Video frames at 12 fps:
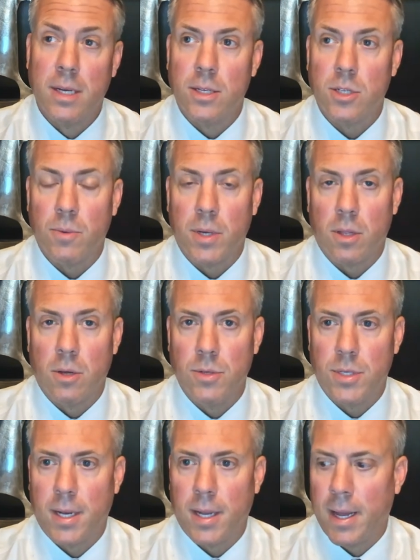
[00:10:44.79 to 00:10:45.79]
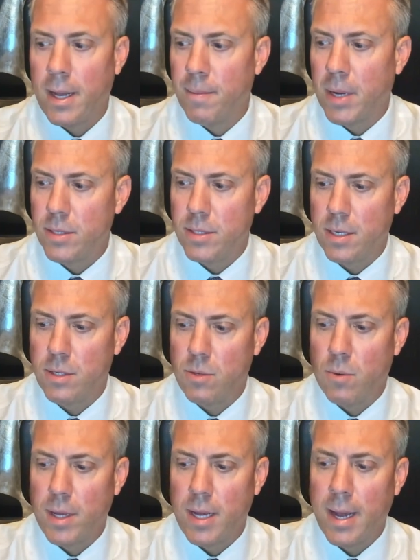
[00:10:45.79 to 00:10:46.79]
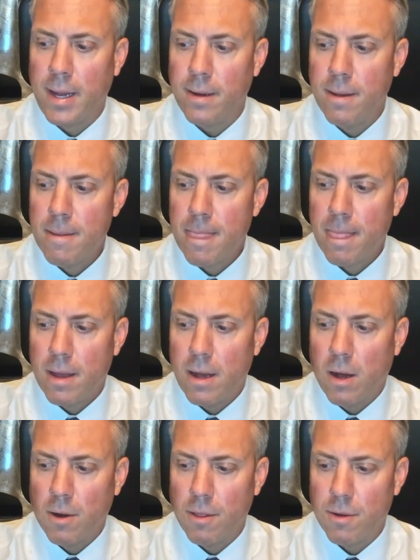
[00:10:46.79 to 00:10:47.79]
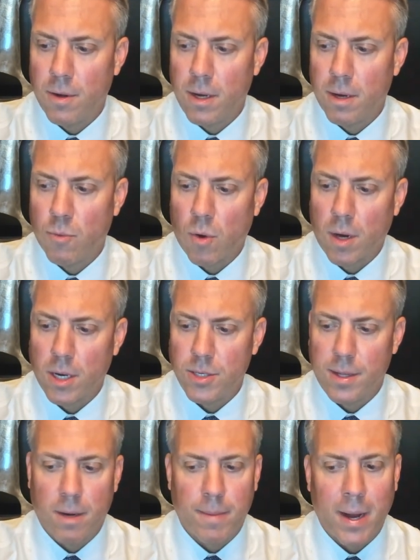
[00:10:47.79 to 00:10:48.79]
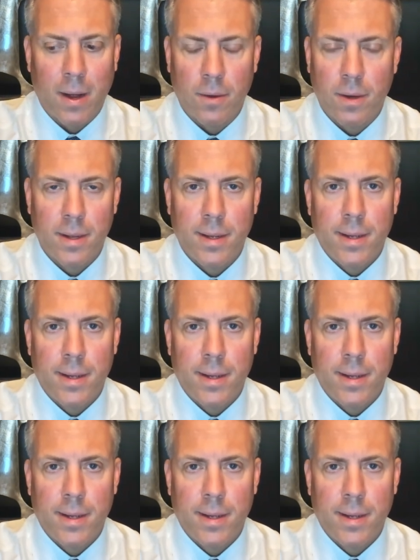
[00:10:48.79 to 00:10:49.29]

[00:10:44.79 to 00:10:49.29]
So we closed today at about 628 on a 30 year mortgage thereabout.